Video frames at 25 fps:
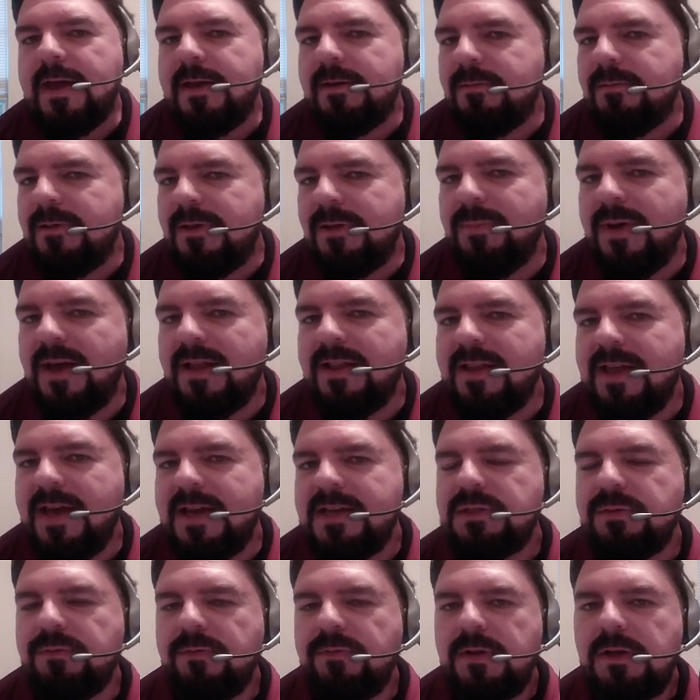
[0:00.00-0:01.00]
in my
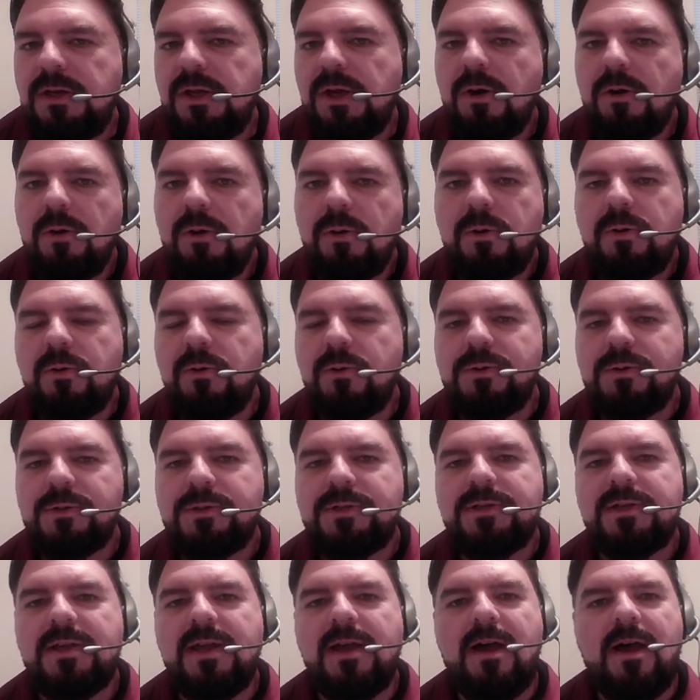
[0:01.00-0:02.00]
last video, of
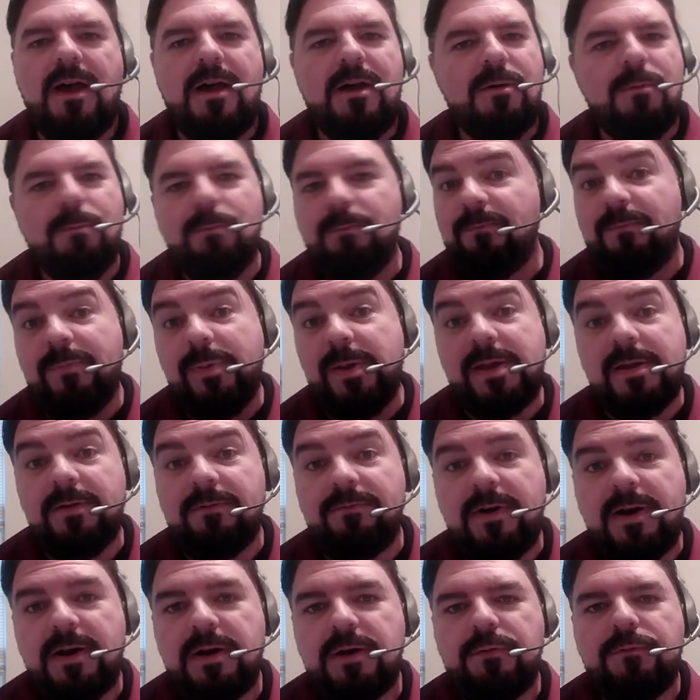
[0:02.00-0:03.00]
course, being
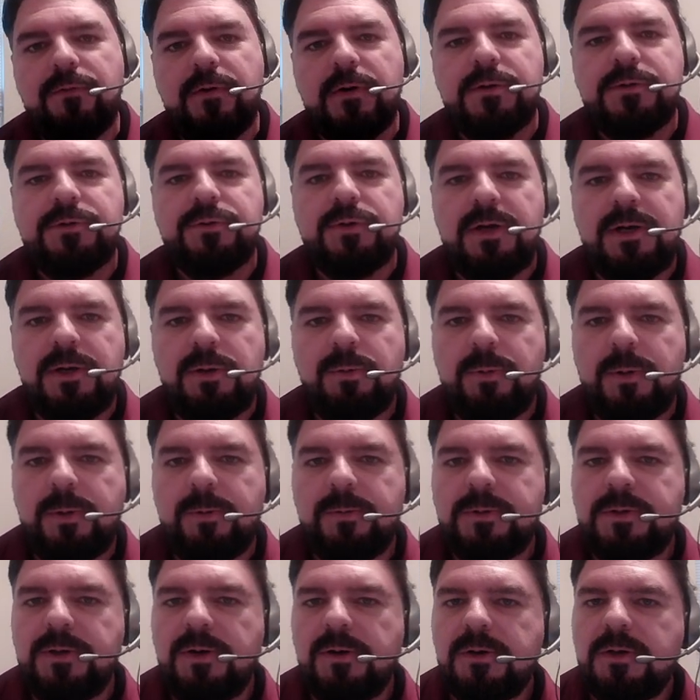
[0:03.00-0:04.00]
very frustrated, we
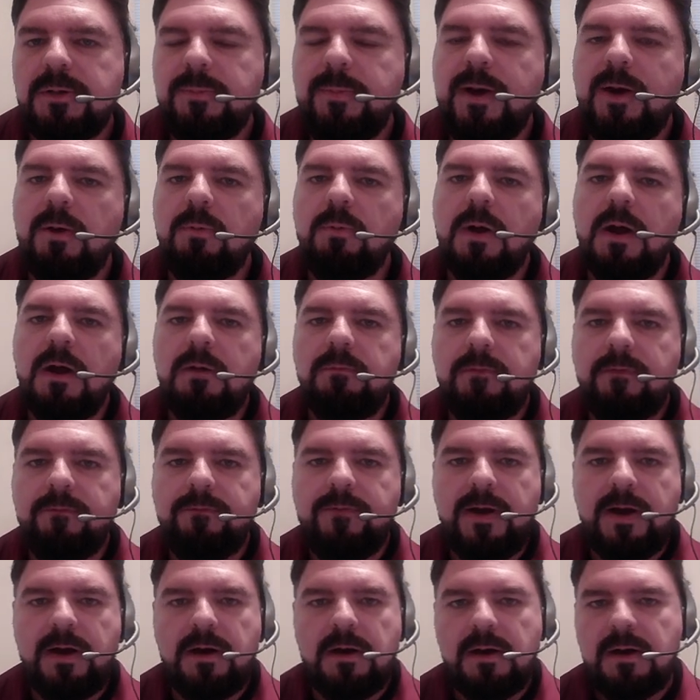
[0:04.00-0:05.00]
were talking about Ron
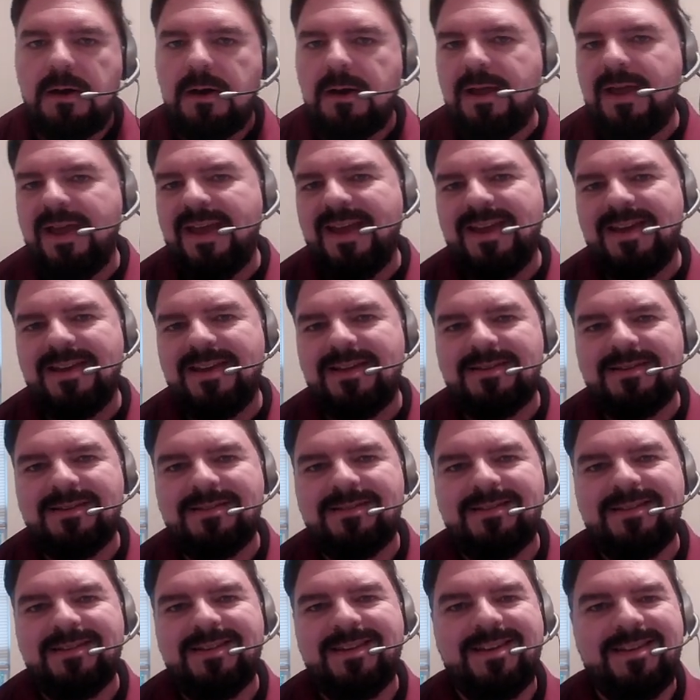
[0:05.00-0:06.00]
Rivera
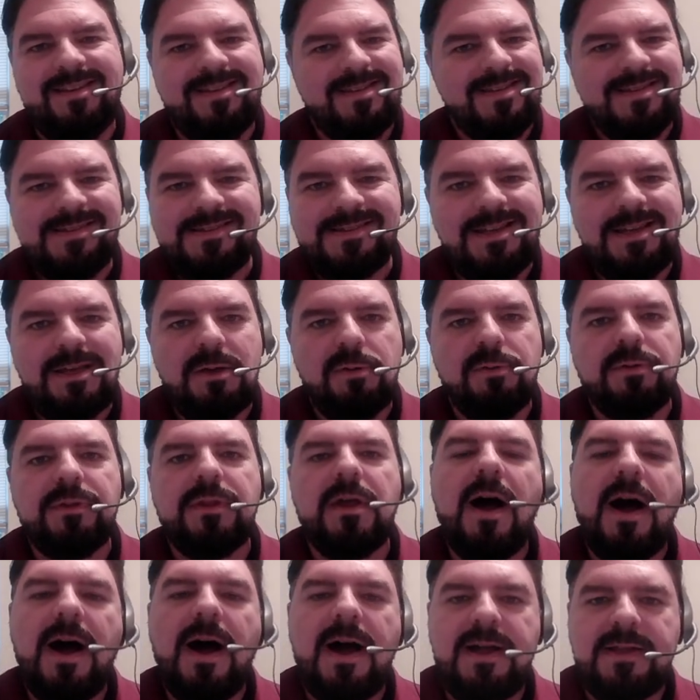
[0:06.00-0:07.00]
and is he on the
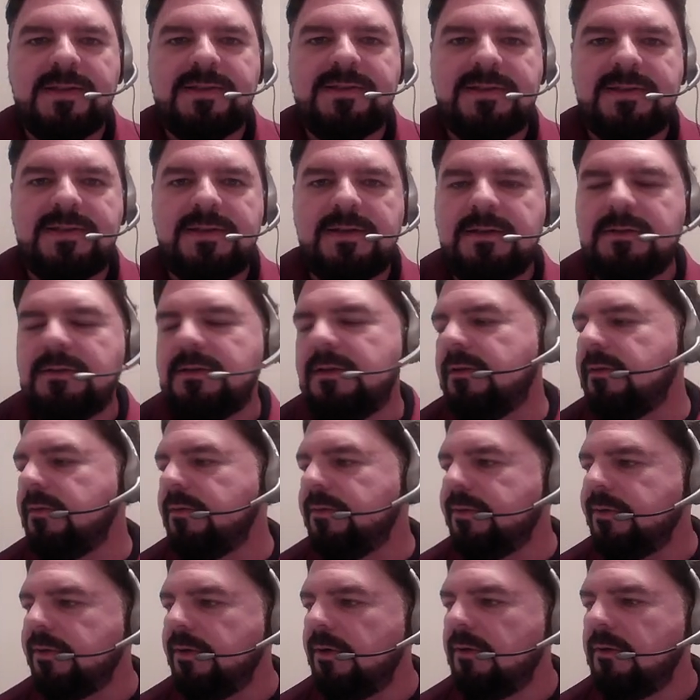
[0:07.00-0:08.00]
hot seat? And
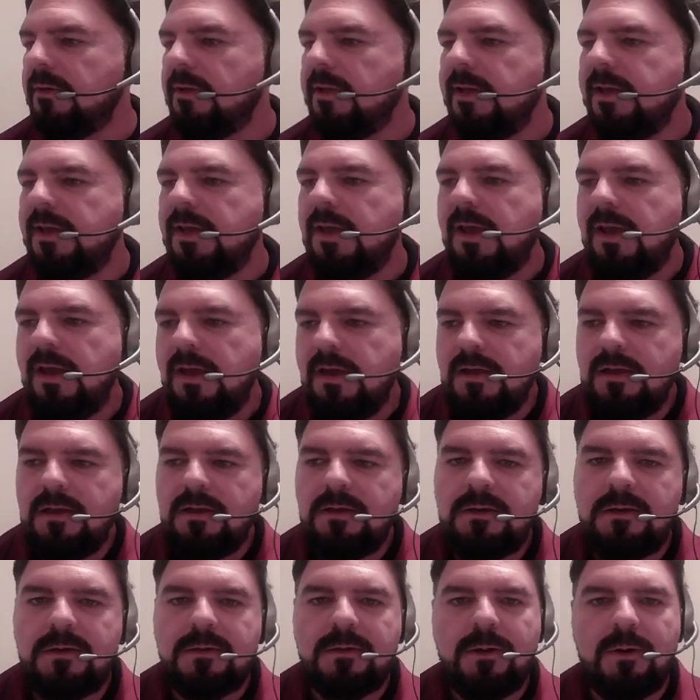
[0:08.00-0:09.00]
certainly,
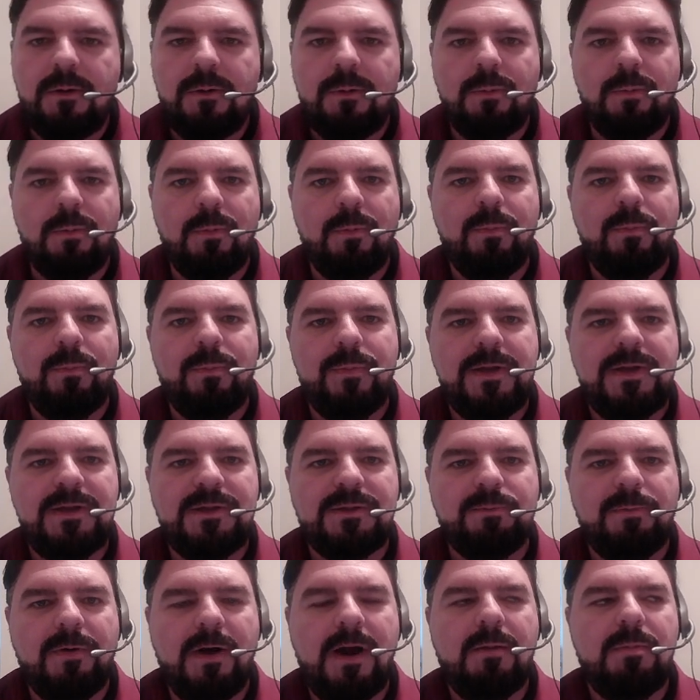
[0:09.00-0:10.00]
you know,
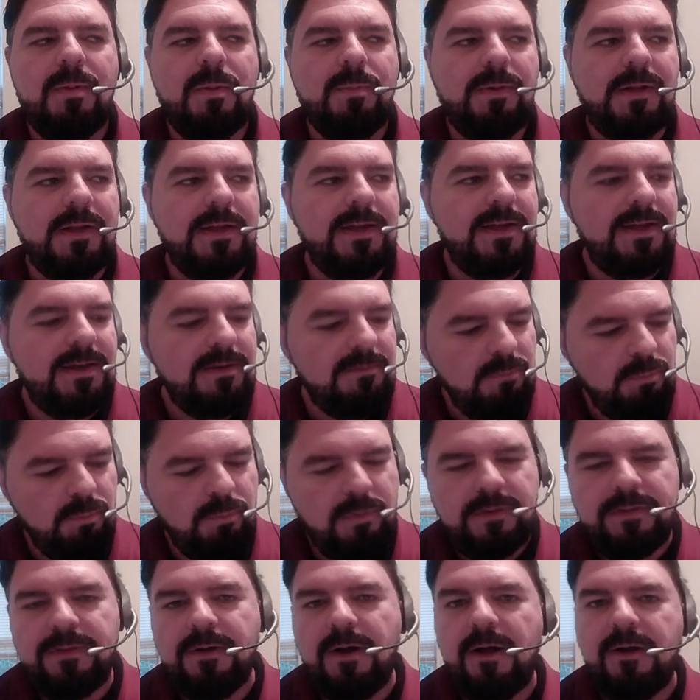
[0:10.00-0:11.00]
he's probably,
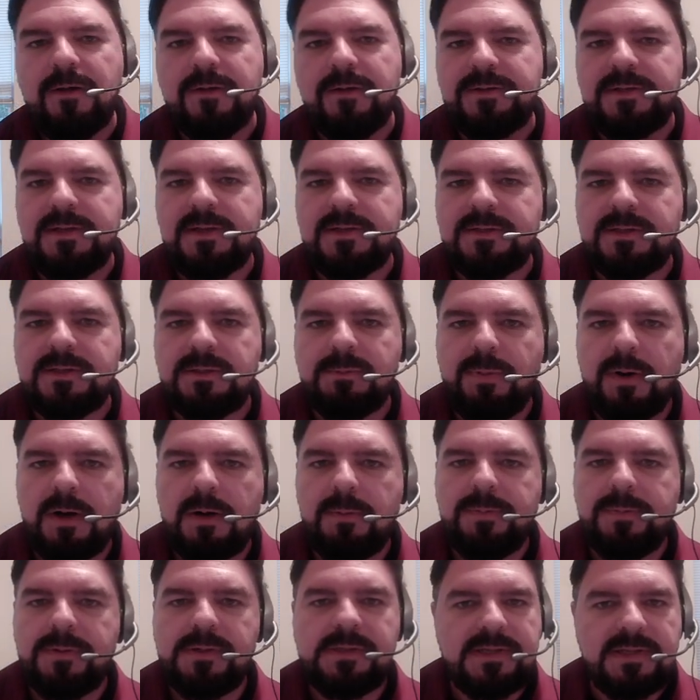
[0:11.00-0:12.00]
with all intents and
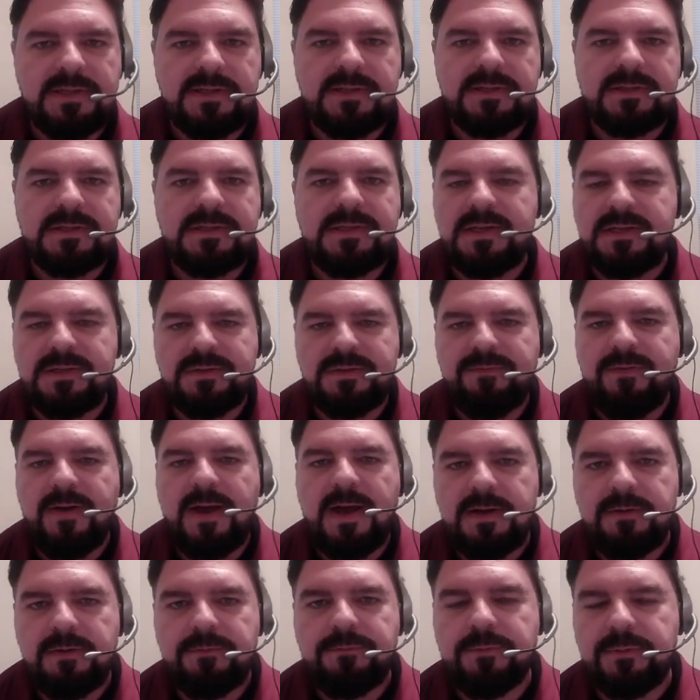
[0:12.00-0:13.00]
purposes, he's
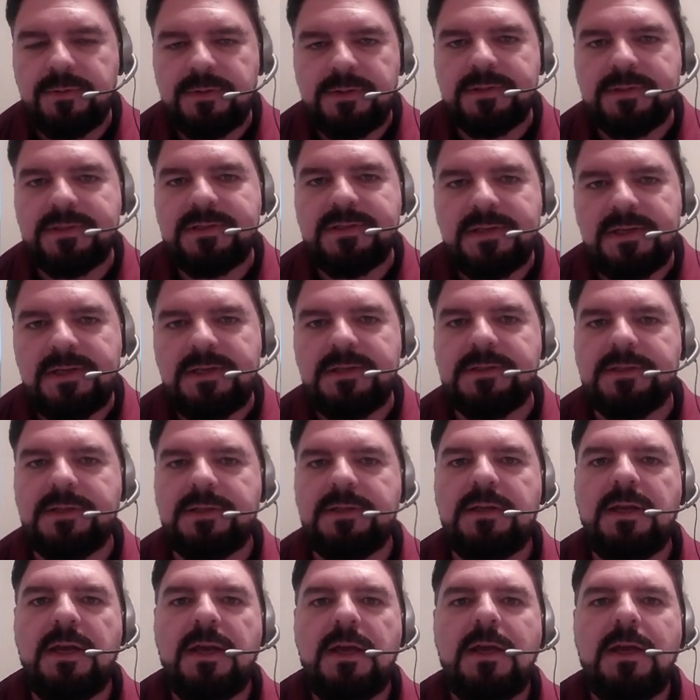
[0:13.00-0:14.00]
fine for this season